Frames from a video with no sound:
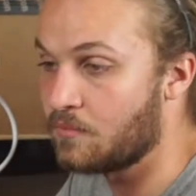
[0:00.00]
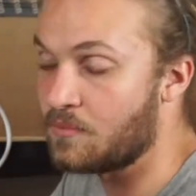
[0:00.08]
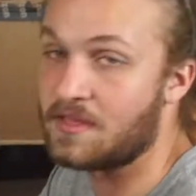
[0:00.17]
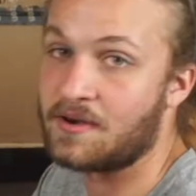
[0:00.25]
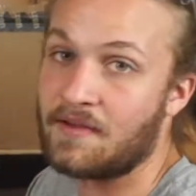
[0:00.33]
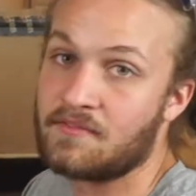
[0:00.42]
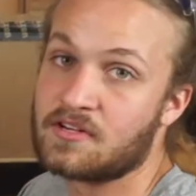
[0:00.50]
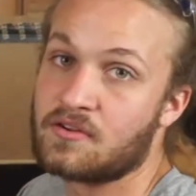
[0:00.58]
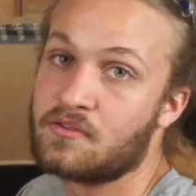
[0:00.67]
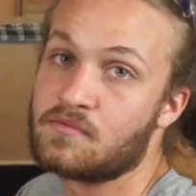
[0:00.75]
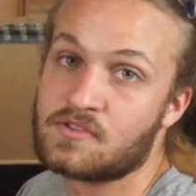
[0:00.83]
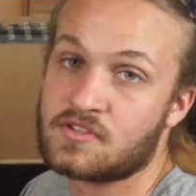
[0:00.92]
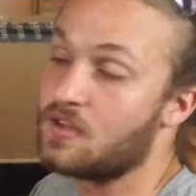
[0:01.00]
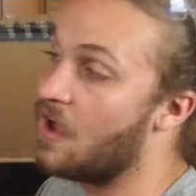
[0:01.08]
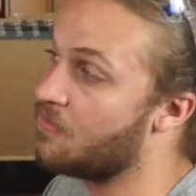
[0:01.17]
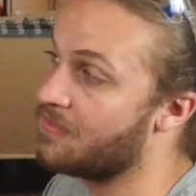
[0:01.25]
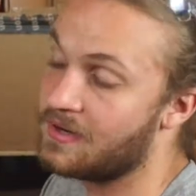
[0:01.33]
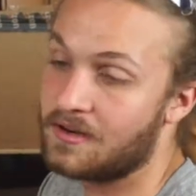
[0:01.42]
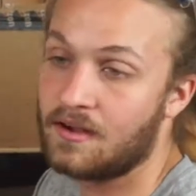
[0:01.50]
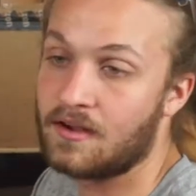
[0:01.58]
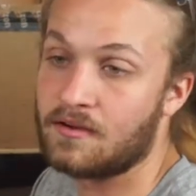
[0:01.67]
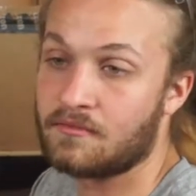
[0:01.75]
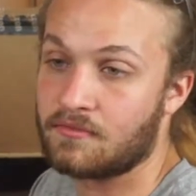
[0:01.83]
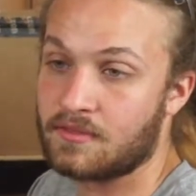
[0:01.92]
without having to go through the software
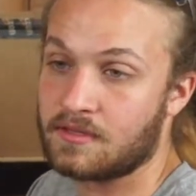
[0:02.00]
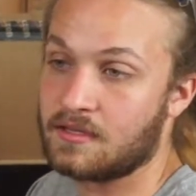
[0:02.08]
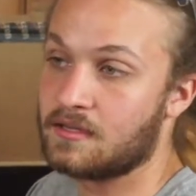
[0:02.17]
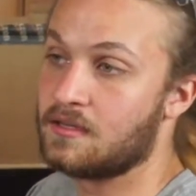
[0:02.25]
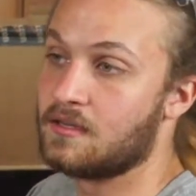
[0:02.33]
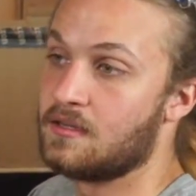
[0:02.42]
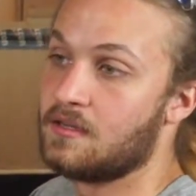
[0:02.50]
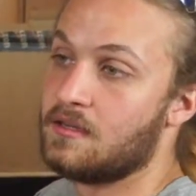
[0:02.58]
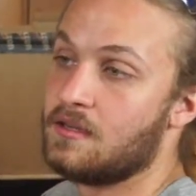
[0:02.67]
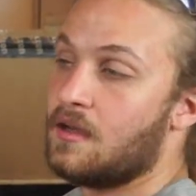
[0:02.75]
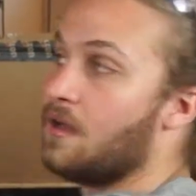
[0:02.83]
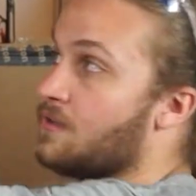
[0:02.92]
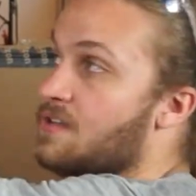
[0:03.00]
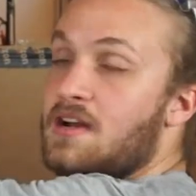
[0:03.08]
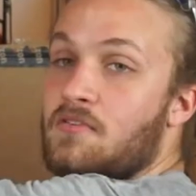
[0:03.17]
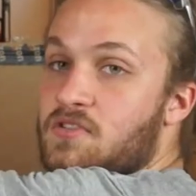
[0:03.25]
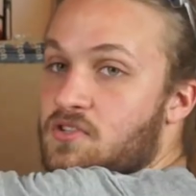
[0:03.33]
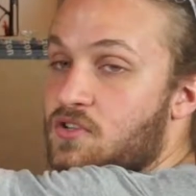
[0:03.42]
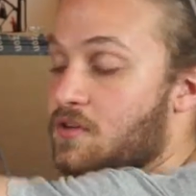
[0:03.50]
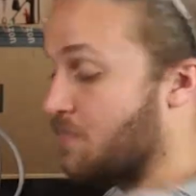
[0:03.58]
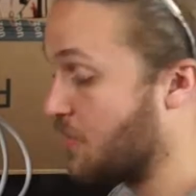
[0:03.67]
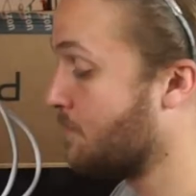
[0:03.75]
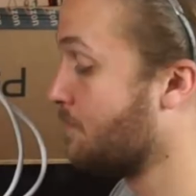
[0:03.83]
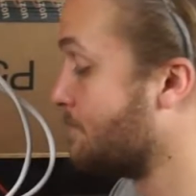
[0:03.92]
of the data acquisition computer.